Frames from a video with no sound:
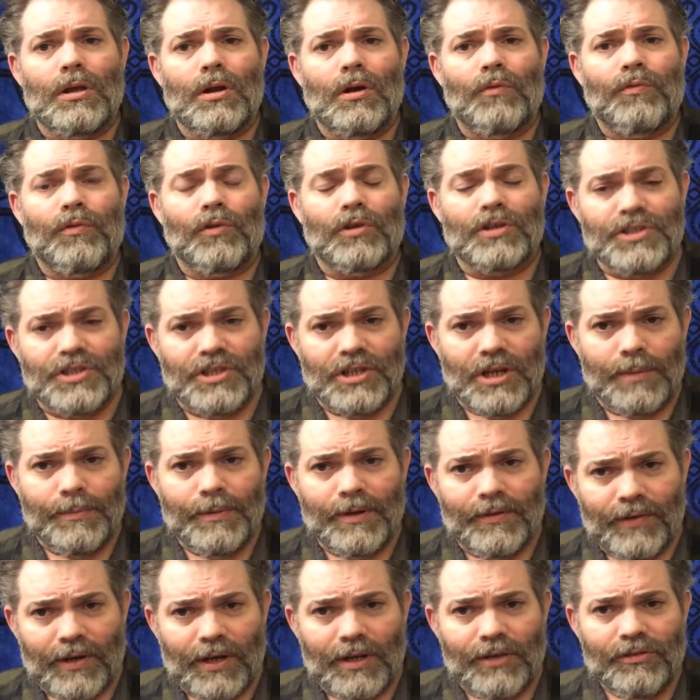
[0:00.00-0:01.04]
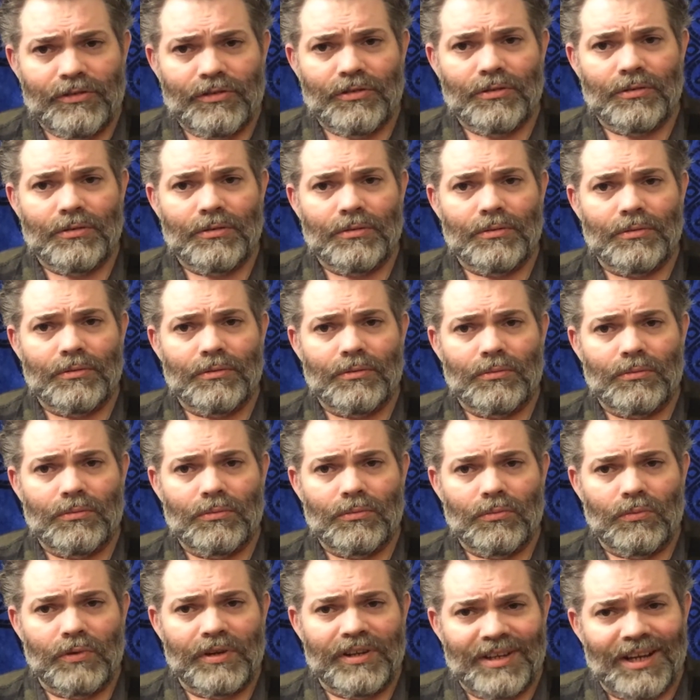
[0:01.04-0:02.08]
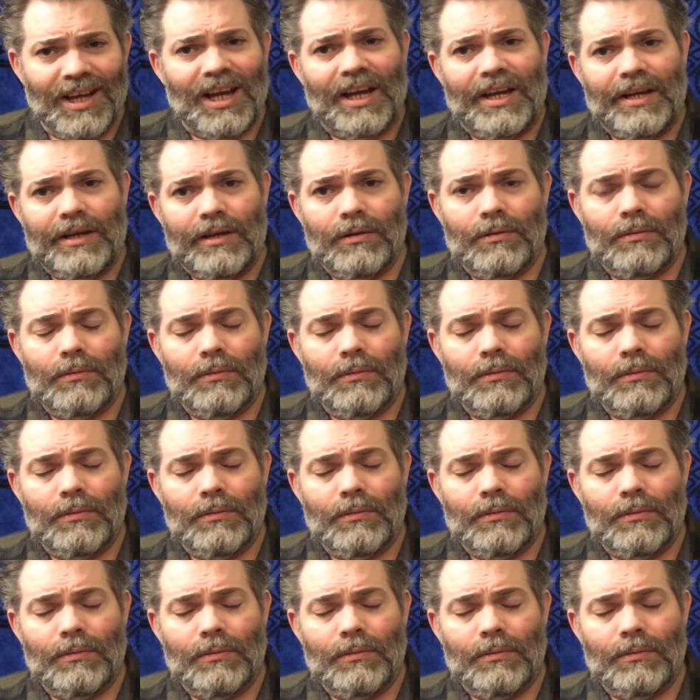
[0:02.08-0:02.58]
For some of us, we died.